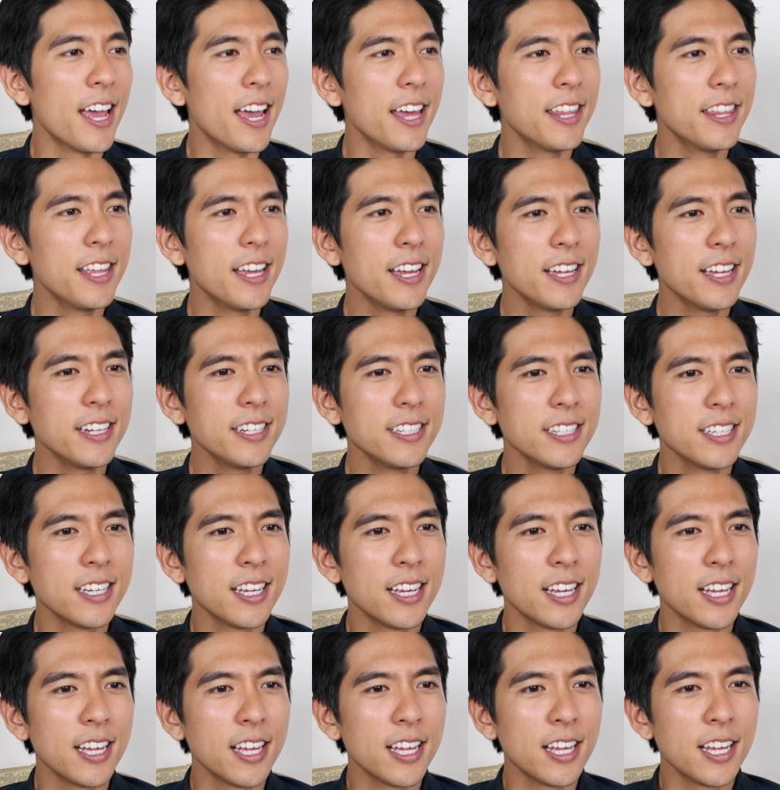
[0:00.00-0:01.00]
And then
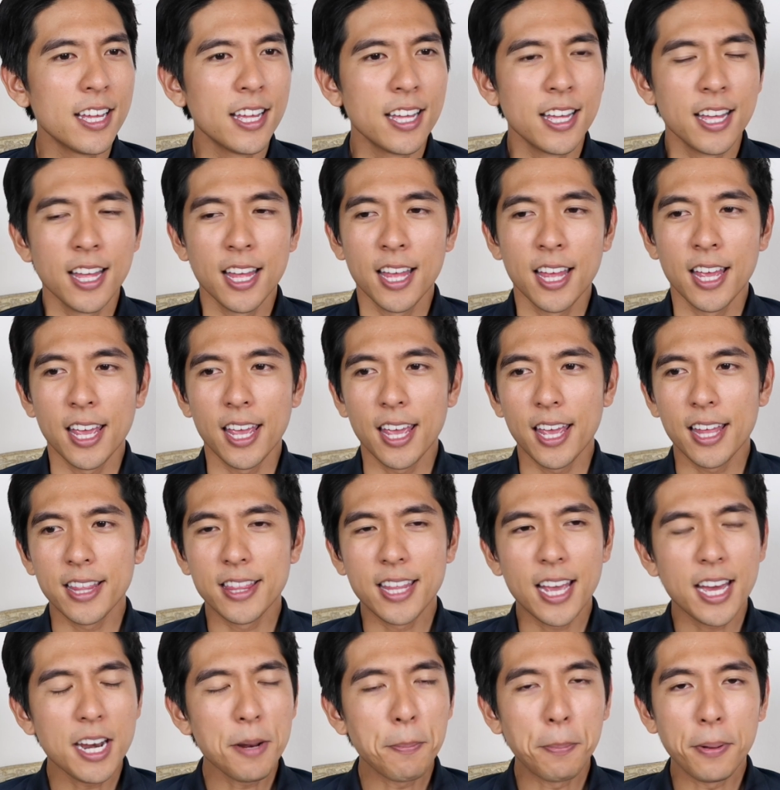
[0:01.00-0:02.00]

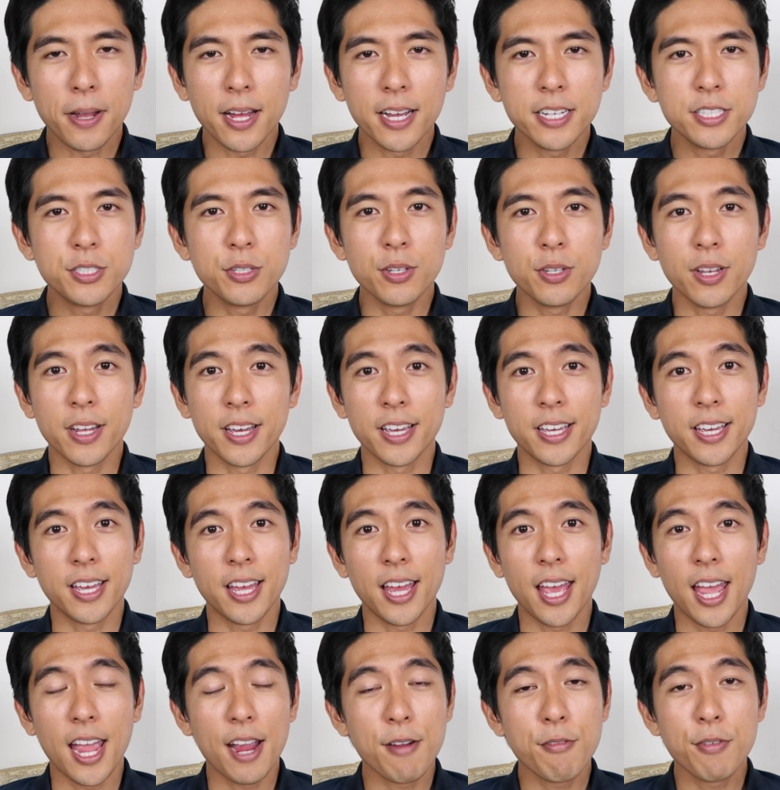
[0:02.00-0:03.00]
that applied to
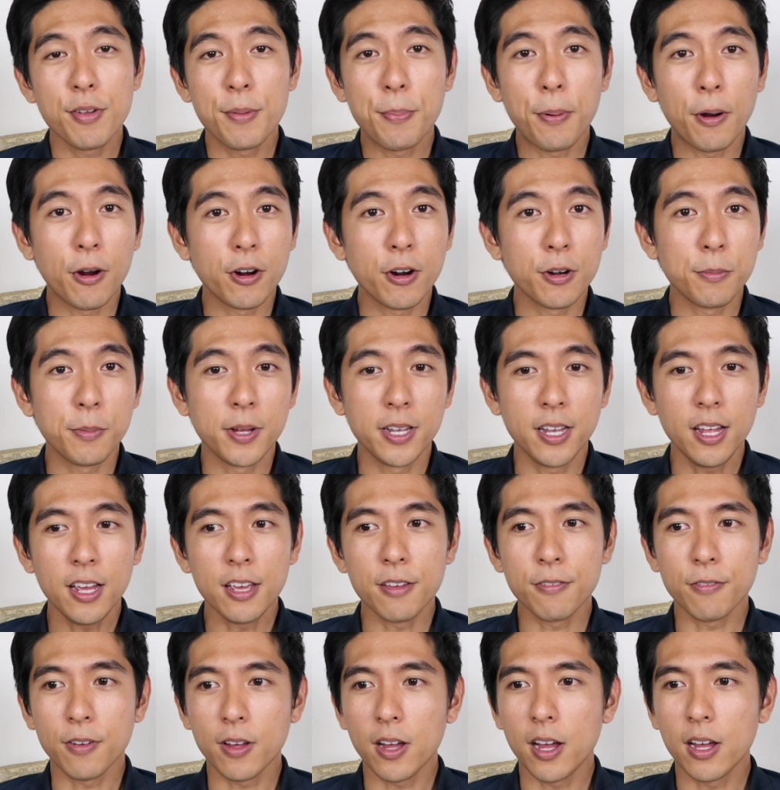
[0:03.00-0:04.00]
like every part of my
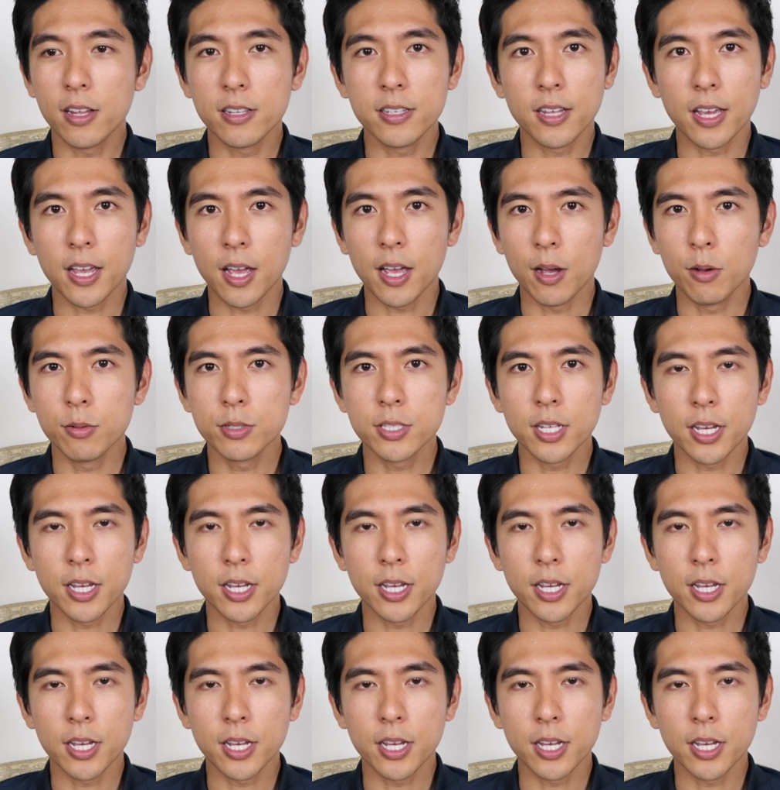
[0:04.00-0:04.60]
life. I was like,